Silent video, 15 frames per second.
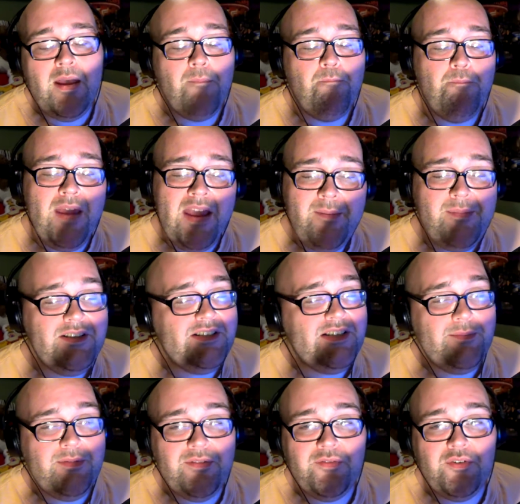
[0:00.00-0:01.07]
Maybe
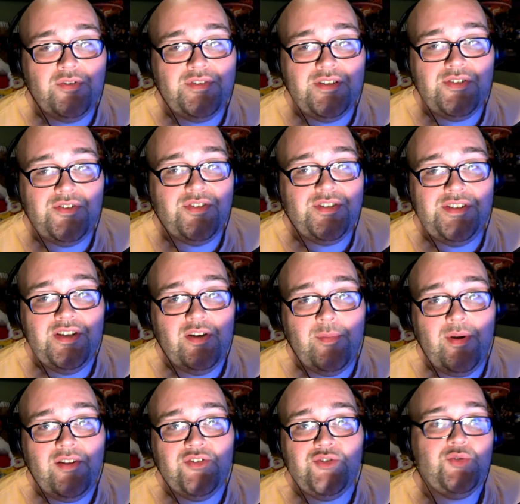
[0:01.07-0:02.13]
some of the verses are still
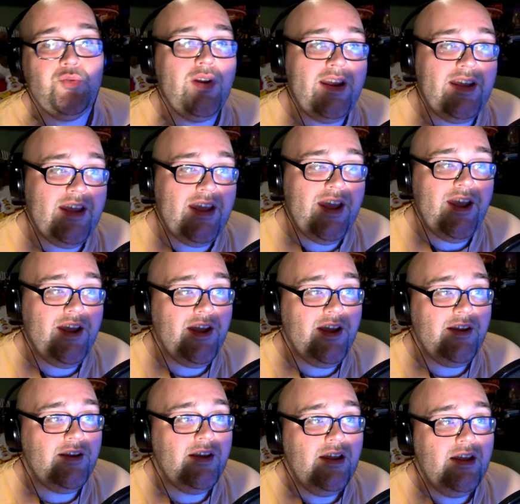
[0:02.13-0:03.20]
about drinking
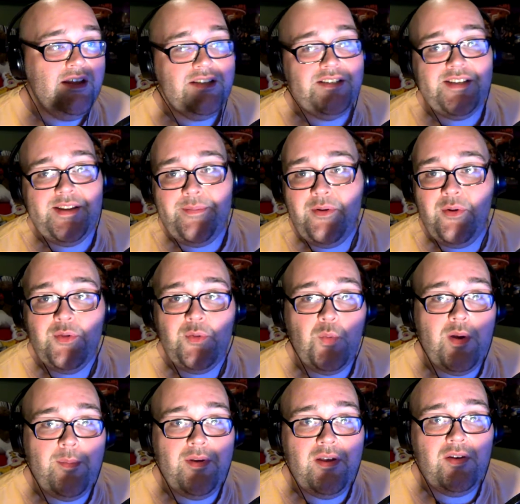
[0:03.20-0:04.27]
and sleeping with
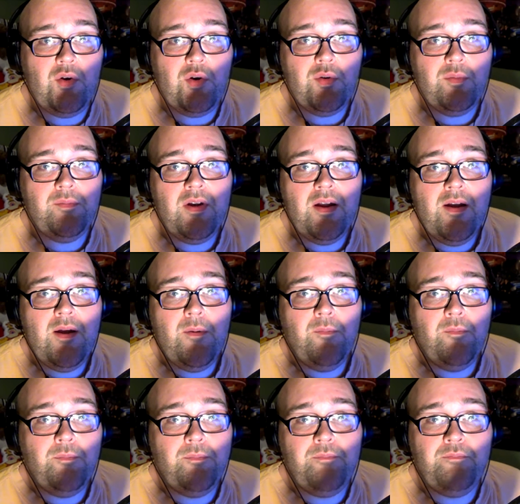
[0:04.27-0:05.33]
women or
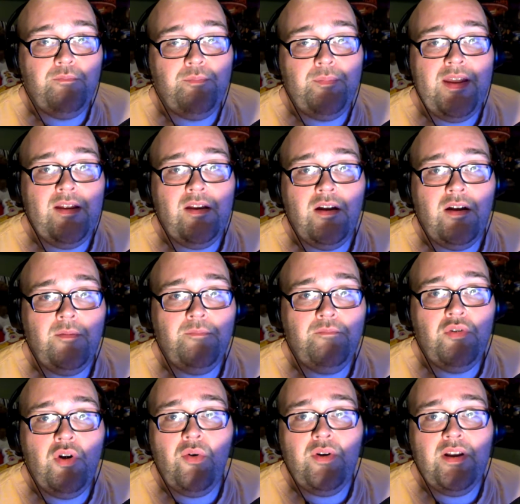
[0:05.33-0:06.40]
being
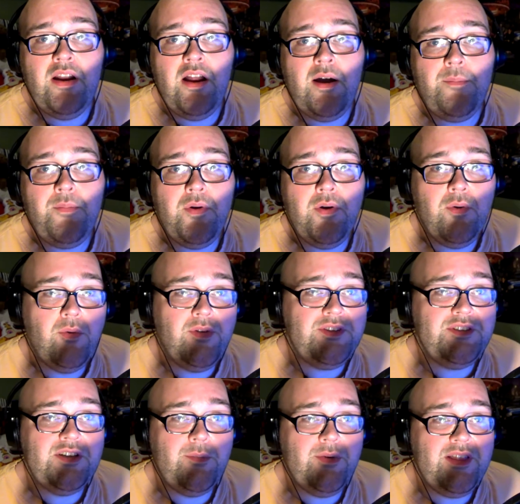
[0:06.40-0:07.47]
broken up with
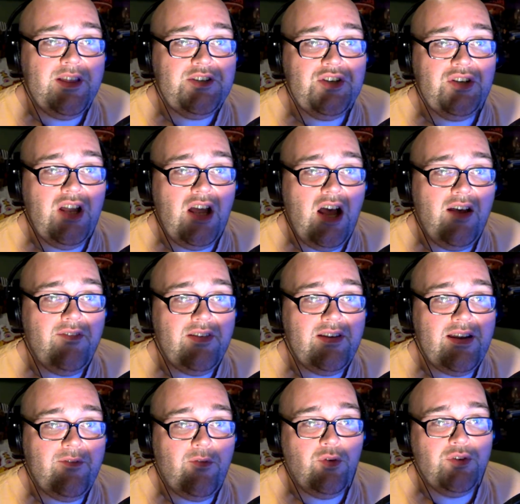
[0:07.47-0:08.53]
someone that you love
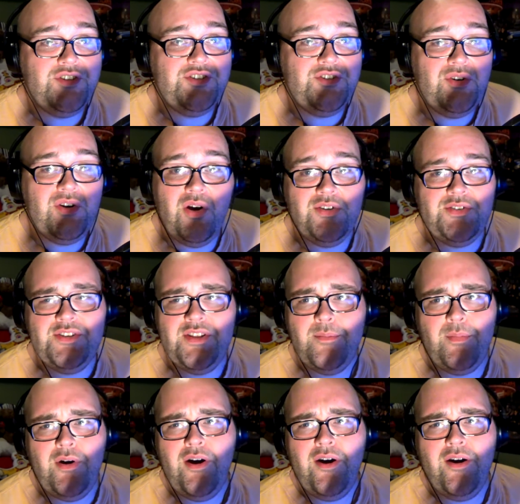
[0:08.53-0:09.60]
and it forces you to go to the
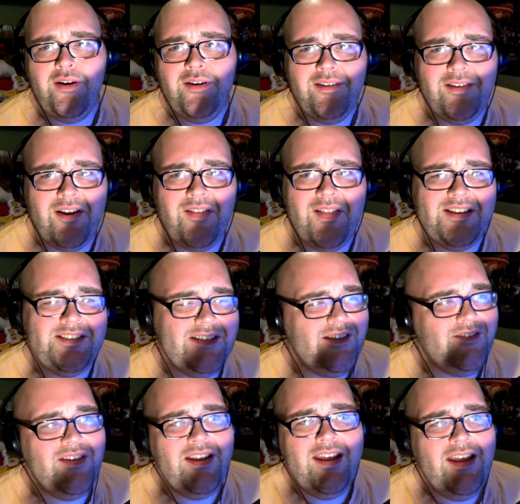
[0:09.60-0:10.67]
bar and all that stuff.